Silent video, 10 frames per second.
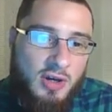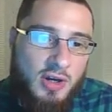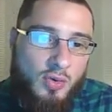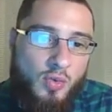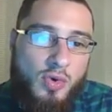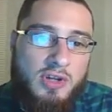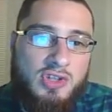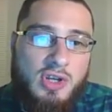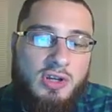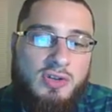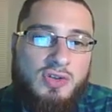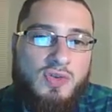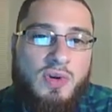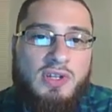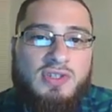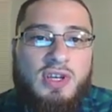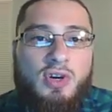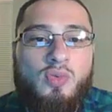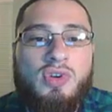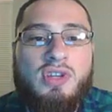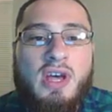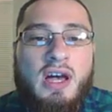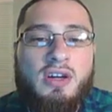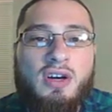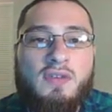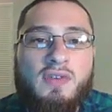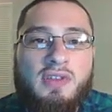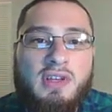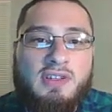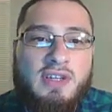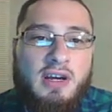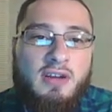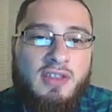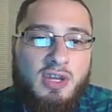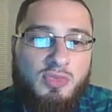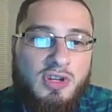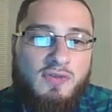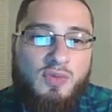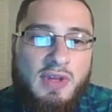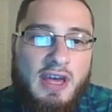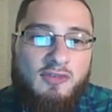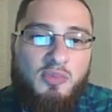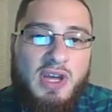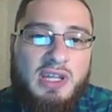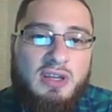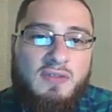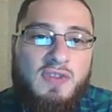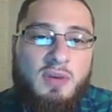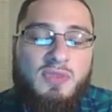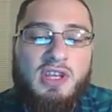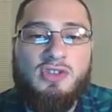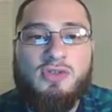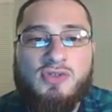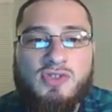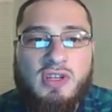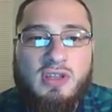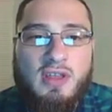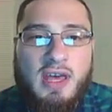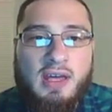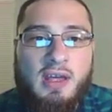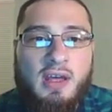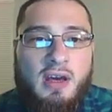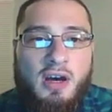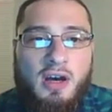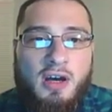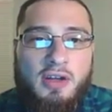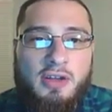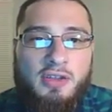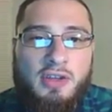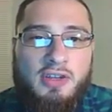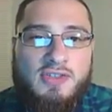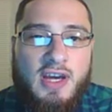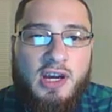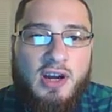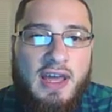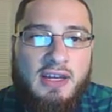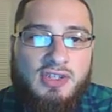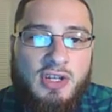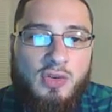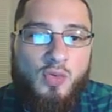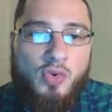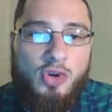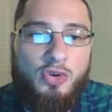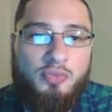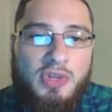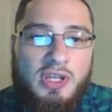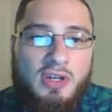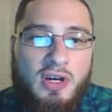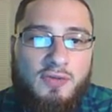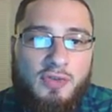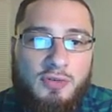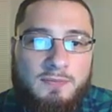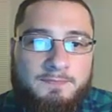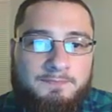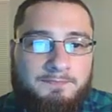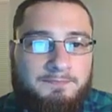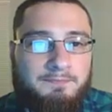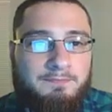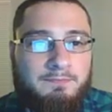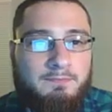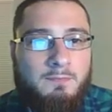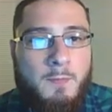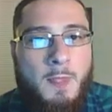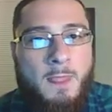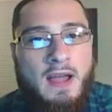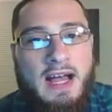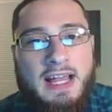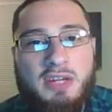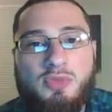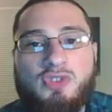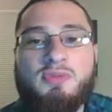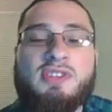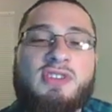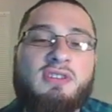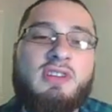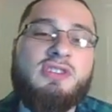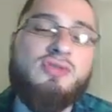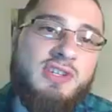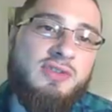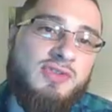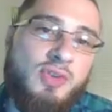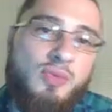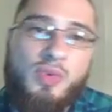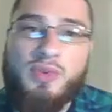All right, one Schwann cell would not cover the entire thing, but if we have many of them, then you'll see that uh, the entire axon will be covered ion movements and electrical signals. So